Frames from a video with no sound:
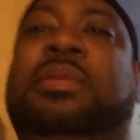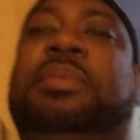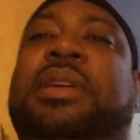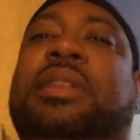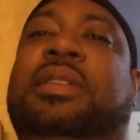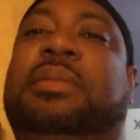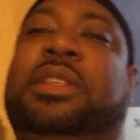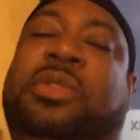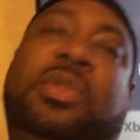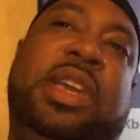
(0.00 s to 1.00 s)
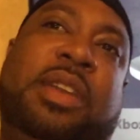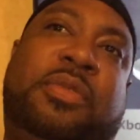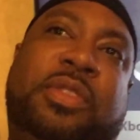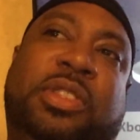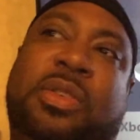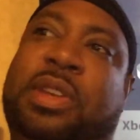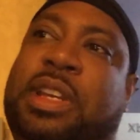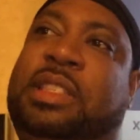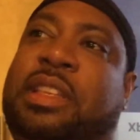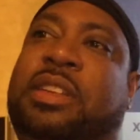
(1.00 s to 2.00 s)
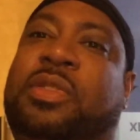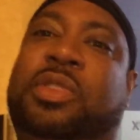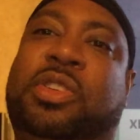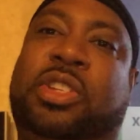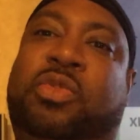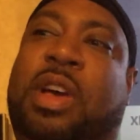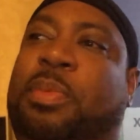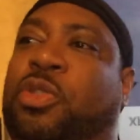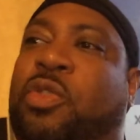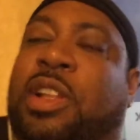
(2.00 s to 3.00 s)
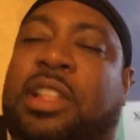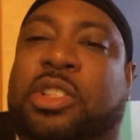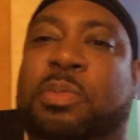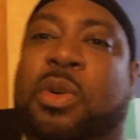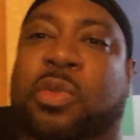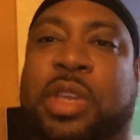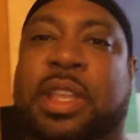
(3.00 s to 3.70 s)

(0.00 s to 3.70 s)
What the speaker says: but it's okay for Sony and Nintendo to just drop a trailer of smoke